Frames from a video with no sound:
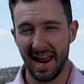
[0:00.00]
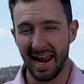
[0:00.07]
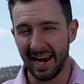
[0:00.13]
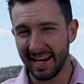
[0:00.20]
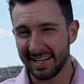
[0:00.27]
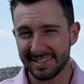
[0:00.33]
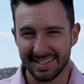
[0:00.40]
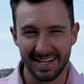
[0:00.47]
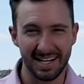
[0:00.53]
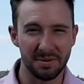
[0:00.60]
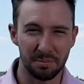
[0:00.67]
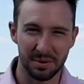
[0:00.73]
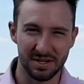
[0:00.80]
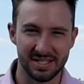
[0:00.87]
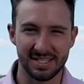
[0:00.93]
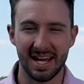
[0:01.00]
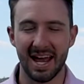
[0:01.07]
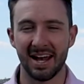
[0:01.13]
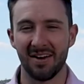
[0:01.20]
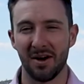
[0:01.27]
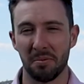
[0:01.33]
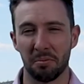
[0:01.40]
eighteen
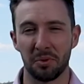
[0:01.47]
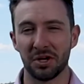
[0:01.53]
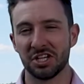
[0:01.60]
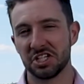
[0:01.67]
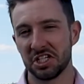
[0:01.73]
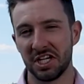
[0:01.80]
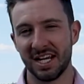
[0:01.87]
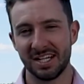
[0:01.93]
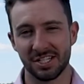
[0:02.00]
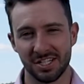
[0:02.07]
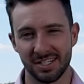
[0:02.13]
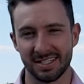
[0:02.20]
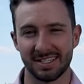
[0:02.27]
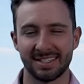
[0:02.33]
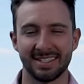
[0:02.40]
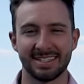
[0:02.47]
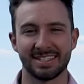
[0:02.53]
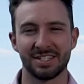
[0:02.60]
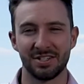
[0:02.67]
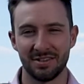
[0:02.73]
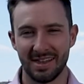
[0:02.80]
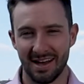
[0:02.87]
percent appreciation
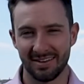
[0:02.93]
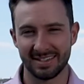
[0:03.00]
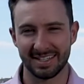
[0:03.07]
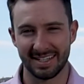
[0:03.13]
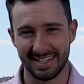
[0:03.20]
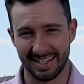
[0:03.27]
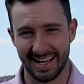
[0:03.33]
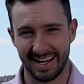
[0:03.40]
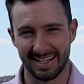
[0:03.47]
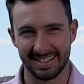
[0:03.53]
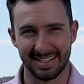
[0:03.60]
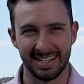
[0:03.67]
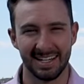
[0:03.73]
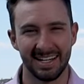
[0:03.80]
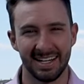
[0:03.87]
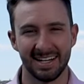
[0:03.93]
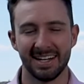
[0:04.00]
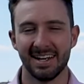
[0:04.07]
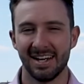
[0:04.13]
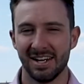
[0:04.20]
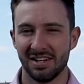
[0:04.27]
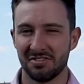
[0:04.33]
since two thousand nineteen.
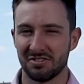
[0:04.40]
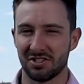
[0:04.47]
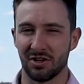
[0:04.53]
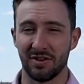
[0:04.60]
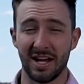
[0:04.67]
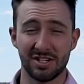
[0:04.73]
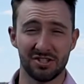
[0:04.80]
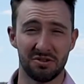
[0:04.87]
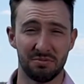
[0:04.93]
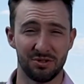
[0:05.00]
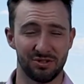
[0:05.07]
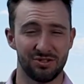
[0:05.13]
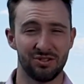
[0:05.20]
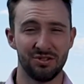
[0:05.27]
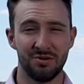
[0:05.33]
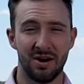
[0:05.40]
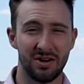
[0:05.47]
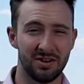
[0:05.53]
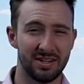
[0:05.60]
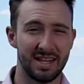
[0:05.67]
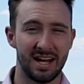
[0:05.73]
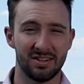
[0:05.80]
So that's almost two
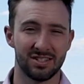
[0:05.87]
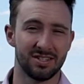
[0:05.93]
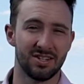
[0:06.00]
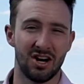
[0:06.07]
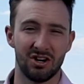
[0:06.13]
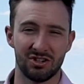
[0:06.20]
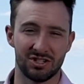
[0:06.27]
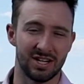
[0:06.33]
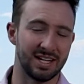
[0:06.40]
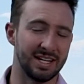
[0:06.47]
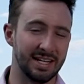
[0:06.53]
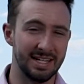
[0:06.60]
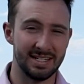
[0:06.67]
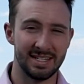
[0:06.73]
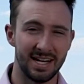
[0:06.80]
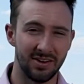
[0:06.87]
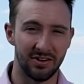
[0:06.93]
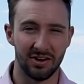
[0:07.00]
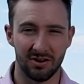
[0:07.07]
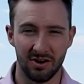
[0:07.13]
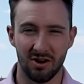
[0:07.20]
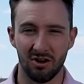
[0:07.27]
hundred thousand dollars on an
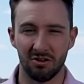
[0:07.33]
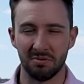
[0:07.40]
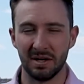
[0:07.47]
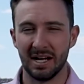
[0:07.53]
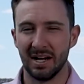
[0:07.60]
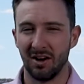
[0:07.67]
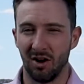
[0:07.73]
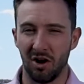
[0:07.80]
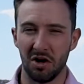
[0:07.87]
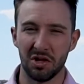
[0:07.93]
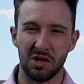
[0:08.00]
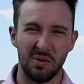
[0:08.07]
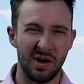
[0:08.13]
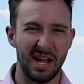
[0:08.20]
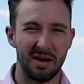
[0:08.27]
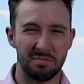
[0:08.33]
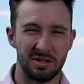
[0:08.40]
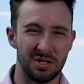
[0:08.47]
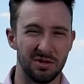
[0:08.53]
interior home, all the way up